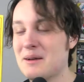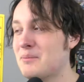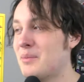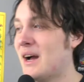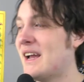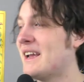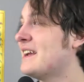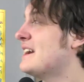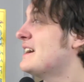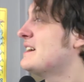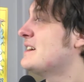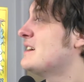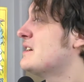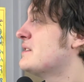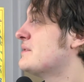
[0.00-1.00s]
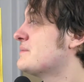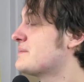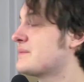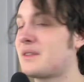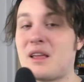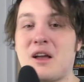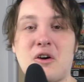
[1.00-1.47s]
by
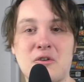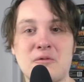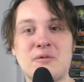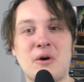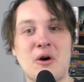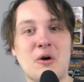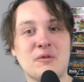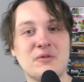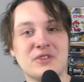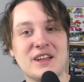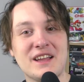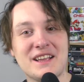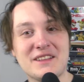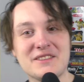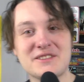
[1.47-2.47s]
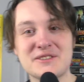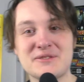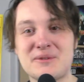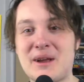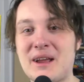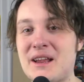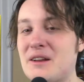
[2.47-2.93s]
hopefully I get this
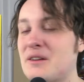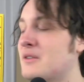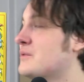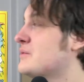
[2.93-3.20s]
right.